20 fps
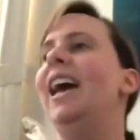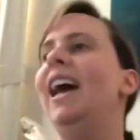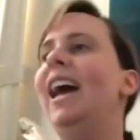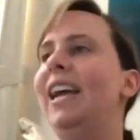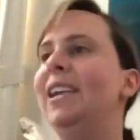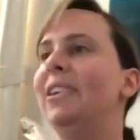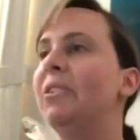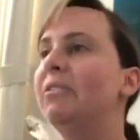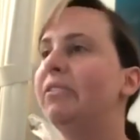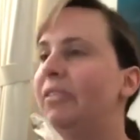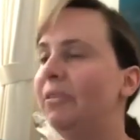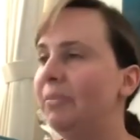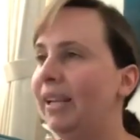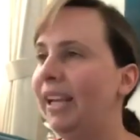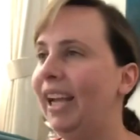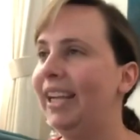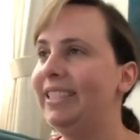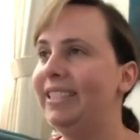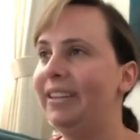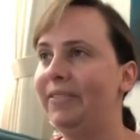I know for
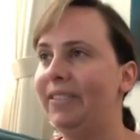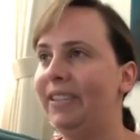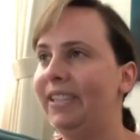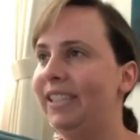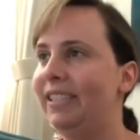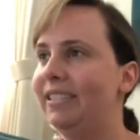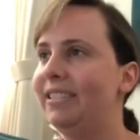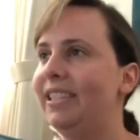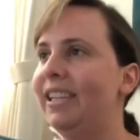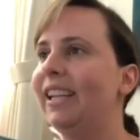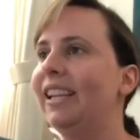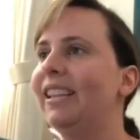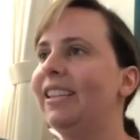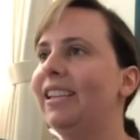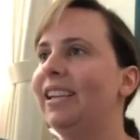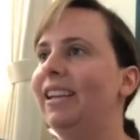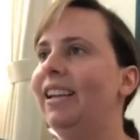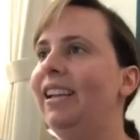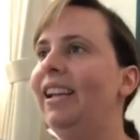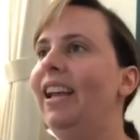me, I definitely see
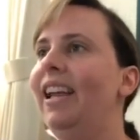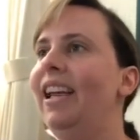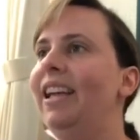the